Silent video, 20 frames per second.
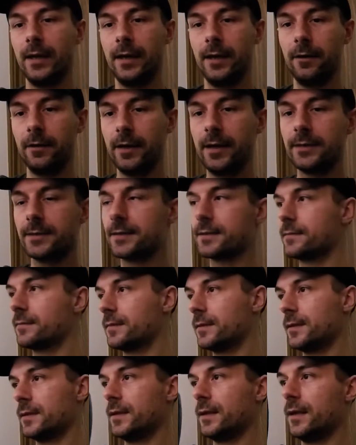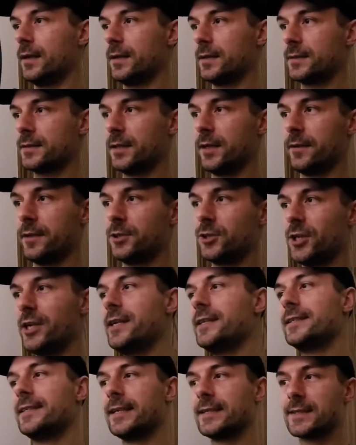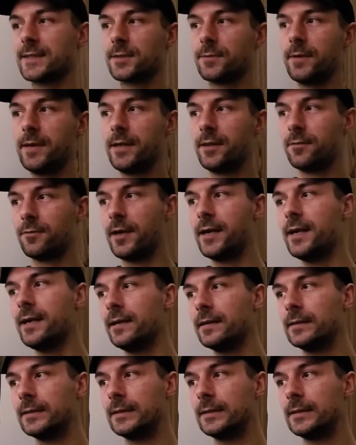here it is. So the G633